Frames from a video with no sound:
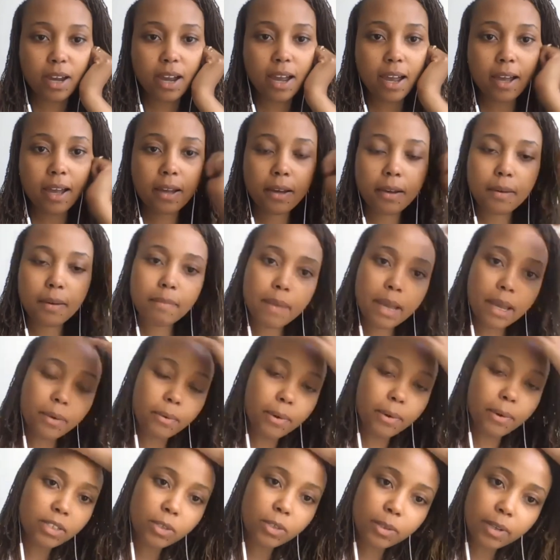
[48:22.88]
Um, I
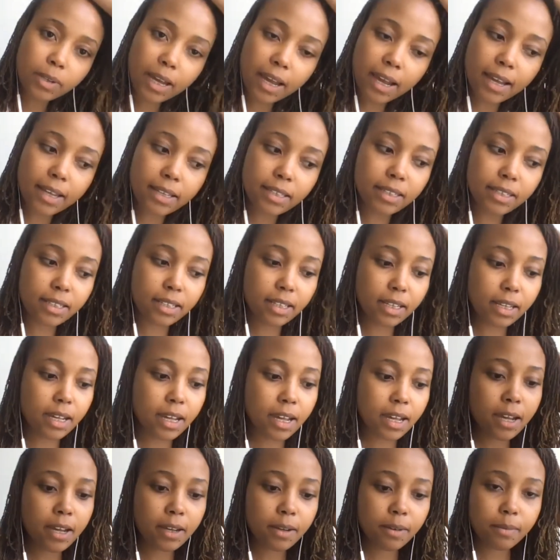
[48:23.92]
want to ask
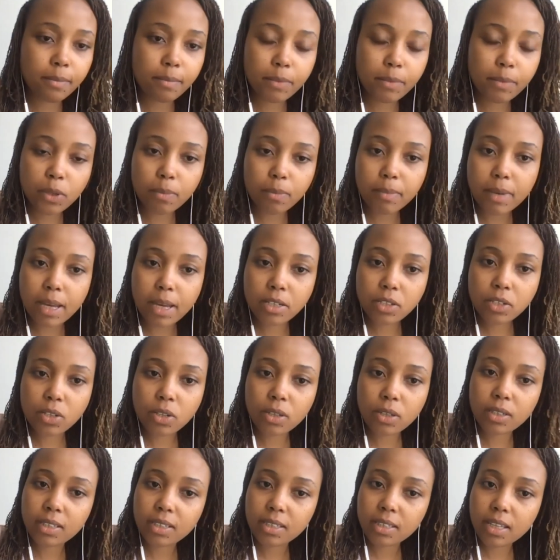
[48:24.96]
um, you
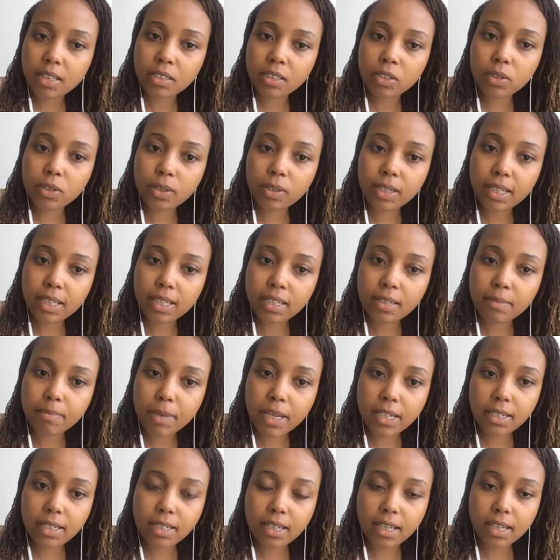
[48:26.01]
mentioned that you need
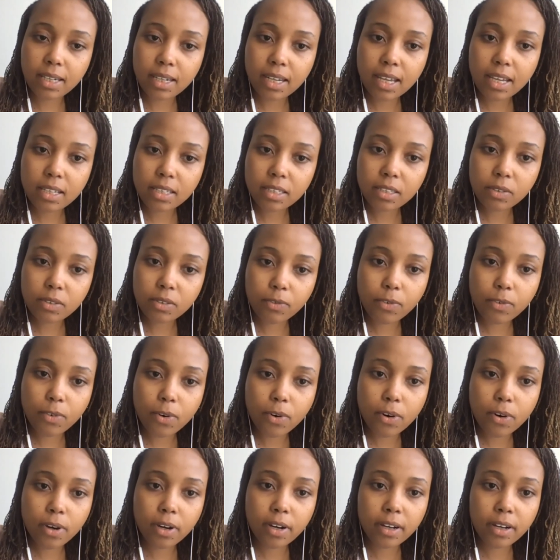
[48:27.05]
maintainers
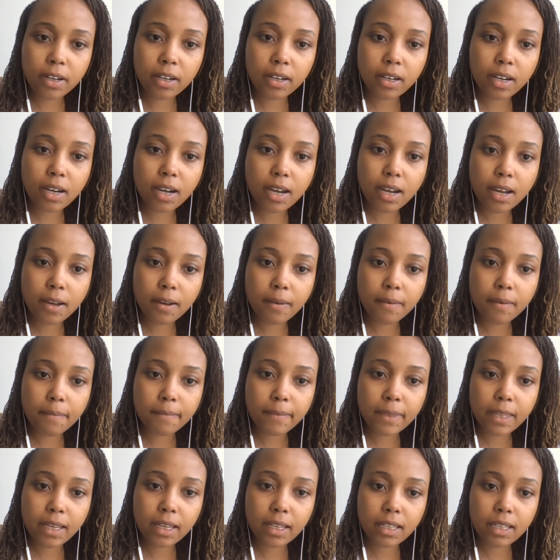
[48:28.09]
for um,
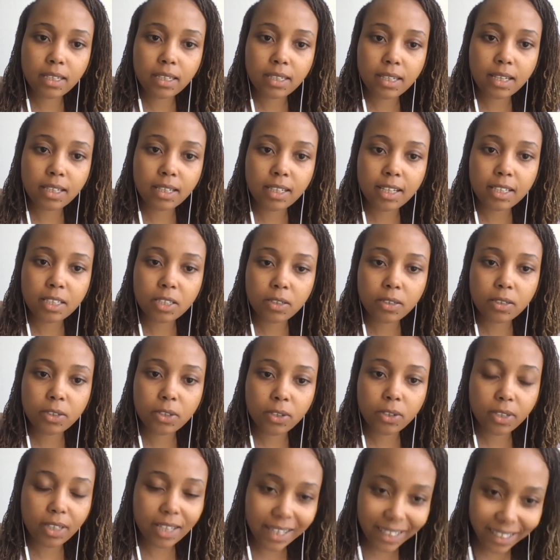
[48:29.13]
the
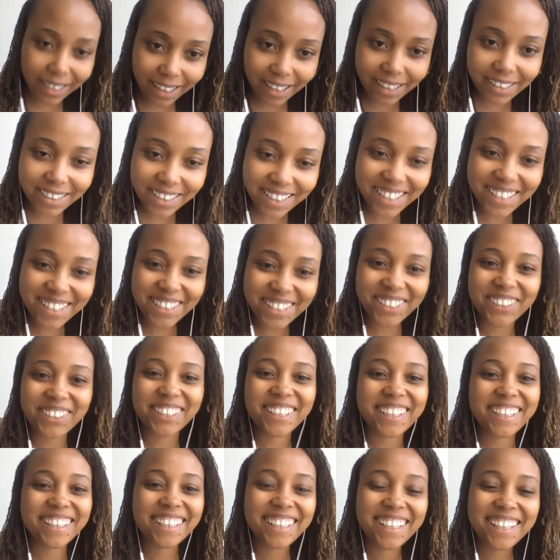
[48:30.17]

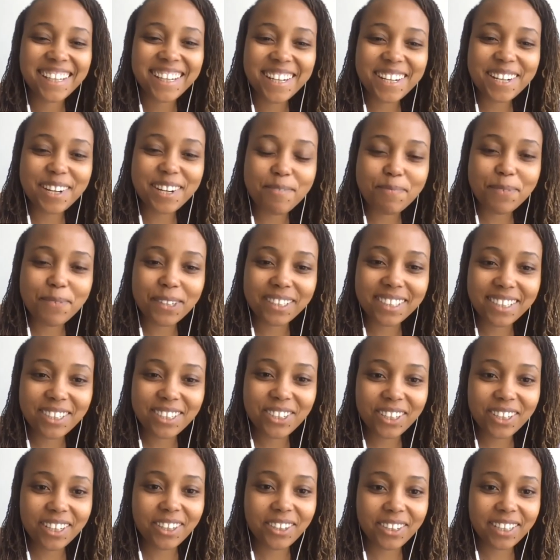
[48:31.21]
internationalization
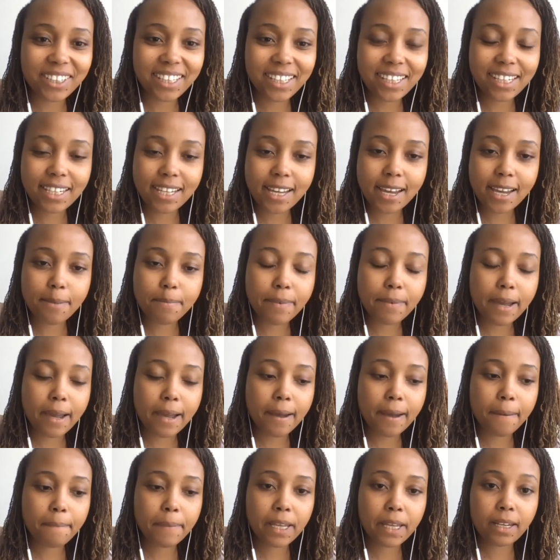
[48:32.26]
repository on GitHub.
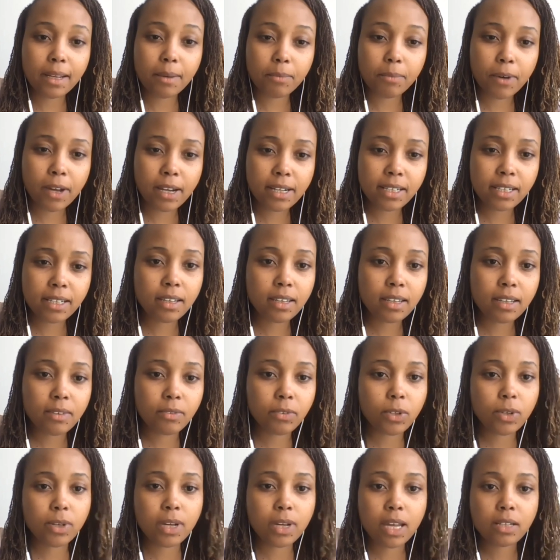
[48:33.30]
Um, and I'm wondering if
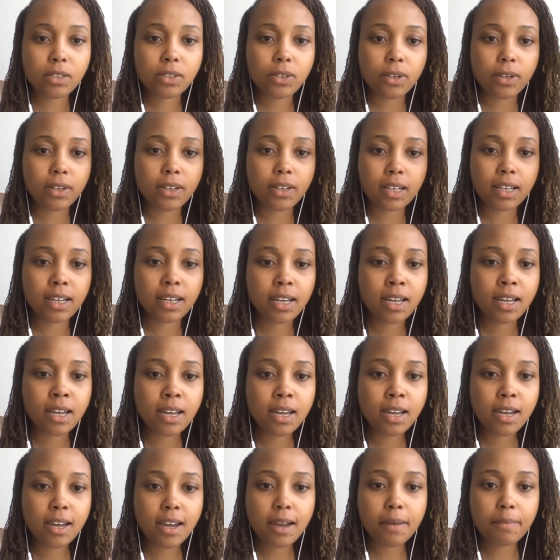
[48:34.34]
you can talk
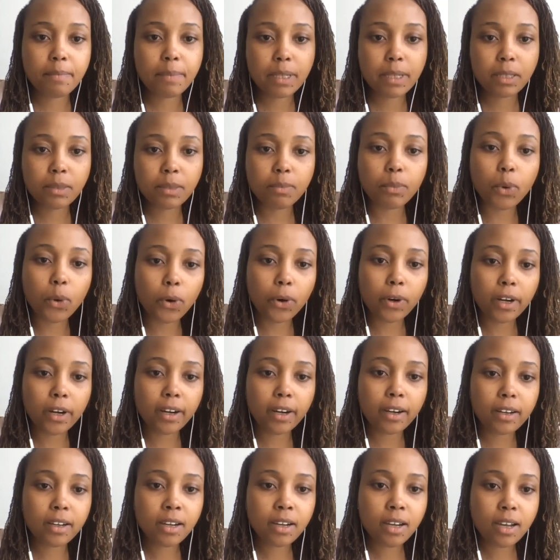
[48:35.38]
a bit
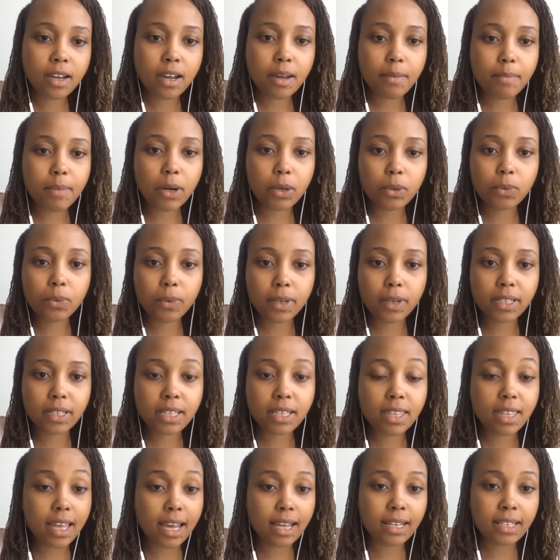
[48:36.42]
more about what
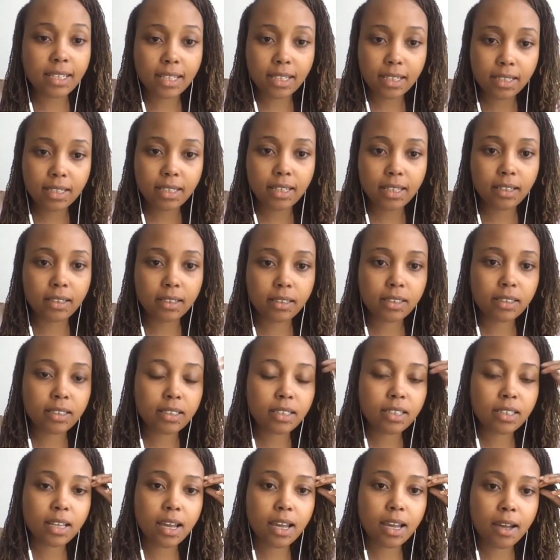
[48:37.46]
that
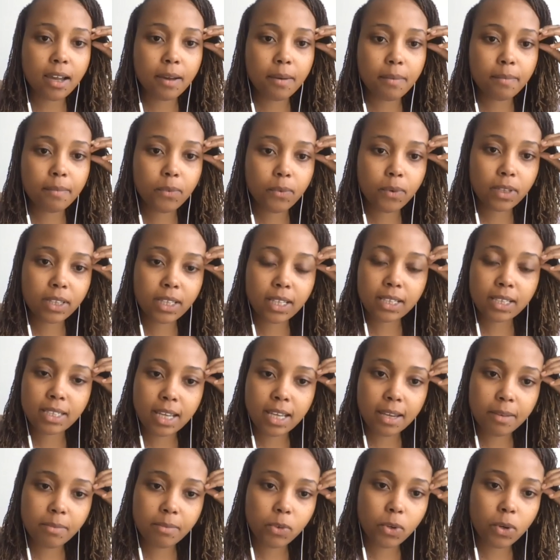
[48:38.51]
entails, um, what the
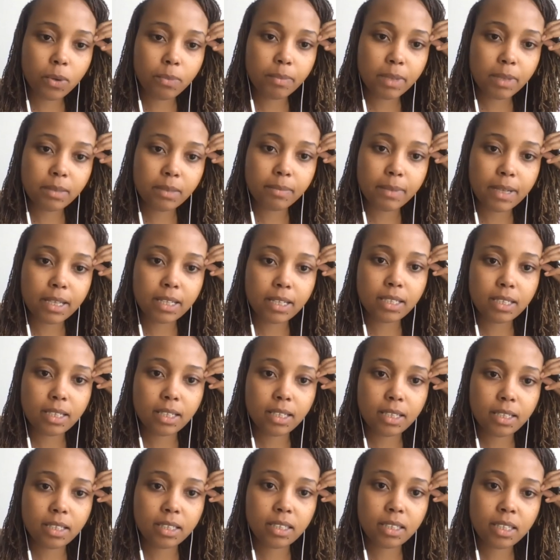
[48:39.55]
time commitment
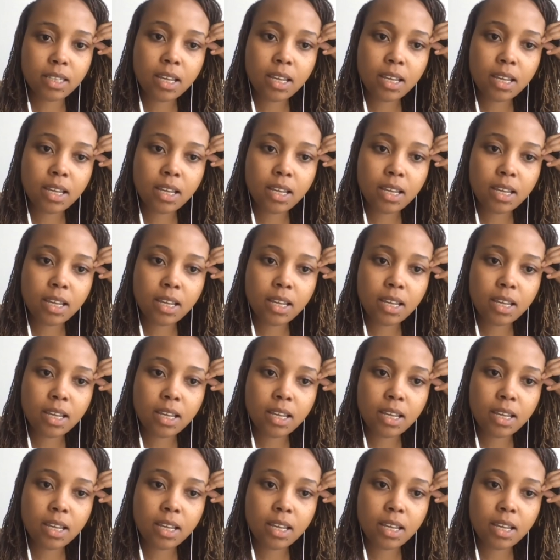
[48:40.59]
is,